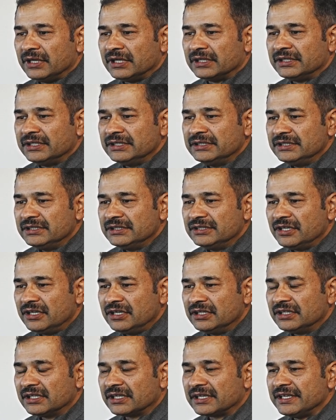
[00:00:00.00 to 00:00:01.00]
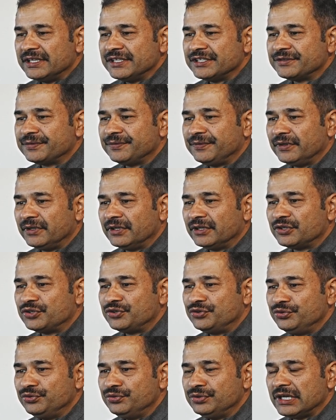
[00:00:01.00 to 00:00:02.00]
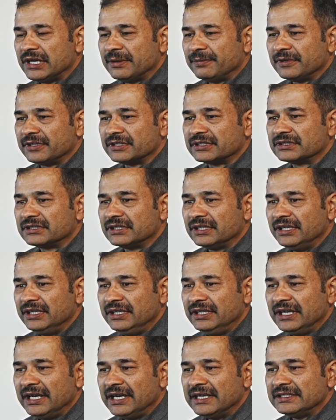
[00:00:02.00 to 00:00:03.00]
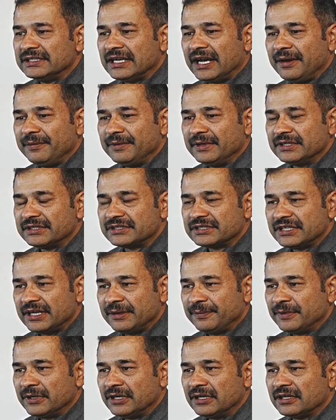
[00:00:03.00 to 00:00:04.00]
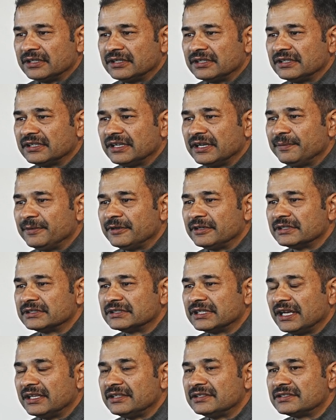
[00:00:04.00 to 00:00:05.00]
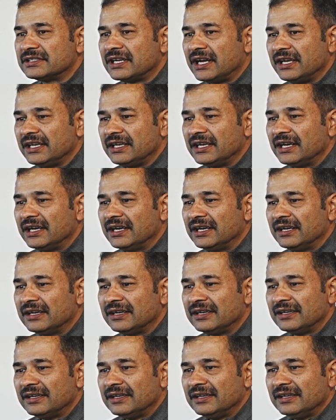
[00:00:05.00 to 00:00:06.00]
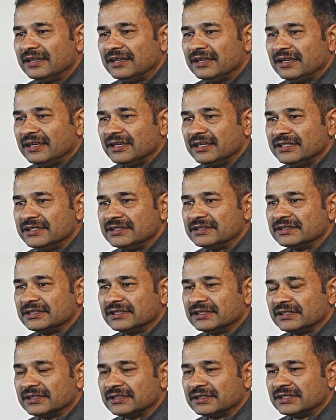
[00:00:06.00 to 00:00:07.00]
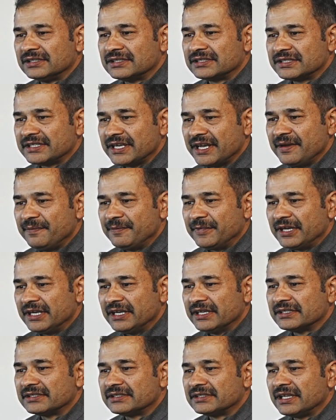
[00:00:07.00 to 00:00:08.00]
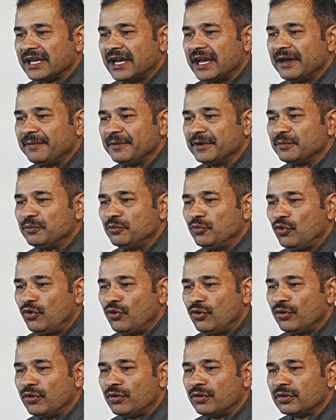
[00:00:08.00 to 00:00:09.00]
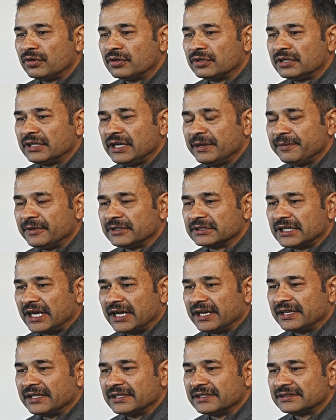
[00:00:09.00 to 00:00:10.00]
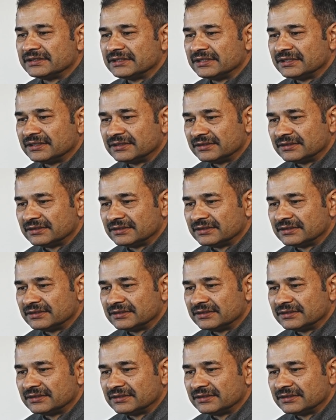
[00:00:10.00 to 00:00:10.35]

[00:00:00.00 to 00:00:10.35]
This is not the case for two neighbors. India is having several other neighbors, and China is the same case. They are having more neighbors, I guess,